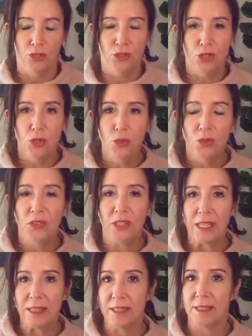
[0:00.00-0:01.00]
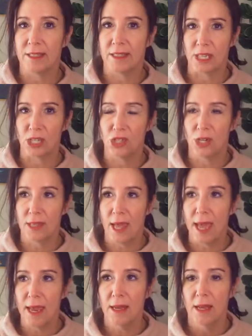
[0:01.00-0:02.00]
Do you see the distinction in
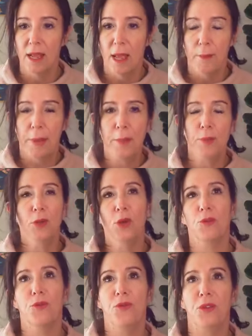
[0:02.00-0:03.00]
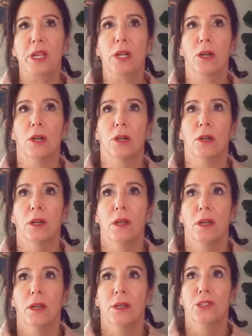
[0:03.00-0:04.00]
that? People don't fear
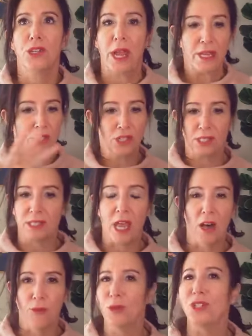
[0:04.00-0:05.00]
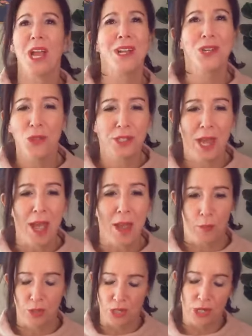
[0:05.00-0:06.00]
change itself. We change all the
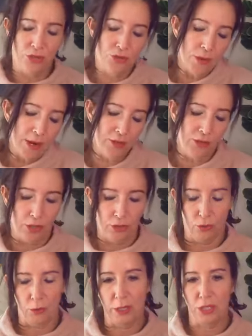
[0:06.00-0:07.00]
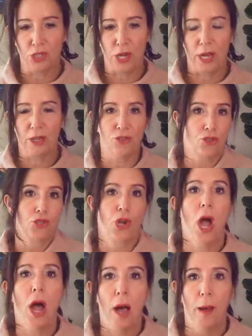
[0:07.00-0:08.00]
time. We change directions, we change
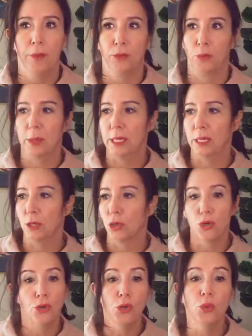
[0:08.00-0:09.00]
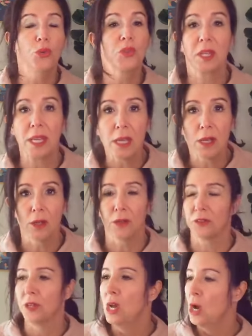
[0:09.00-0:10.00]
jobs, we learn new
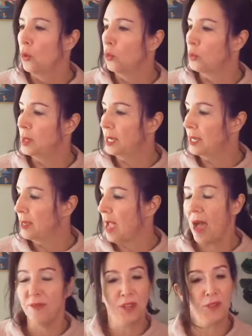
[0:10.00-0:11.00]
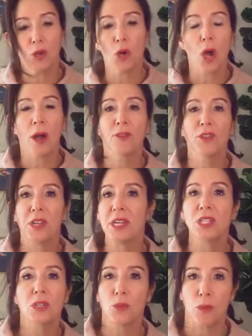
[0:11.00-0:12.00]
skills, we have difficult
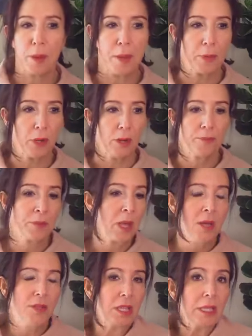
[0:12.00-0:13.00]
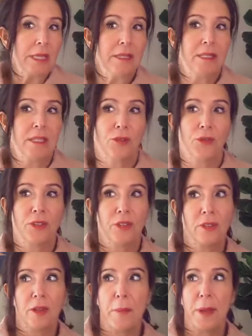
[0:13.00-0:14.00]
conversations with people that lead to
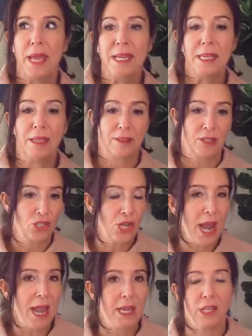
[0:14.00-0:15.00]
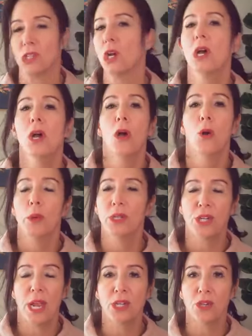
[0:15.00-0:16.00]
differences in opinions and change. We
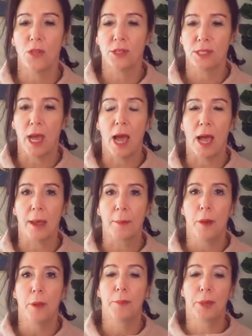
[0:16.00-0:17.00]
change all the time.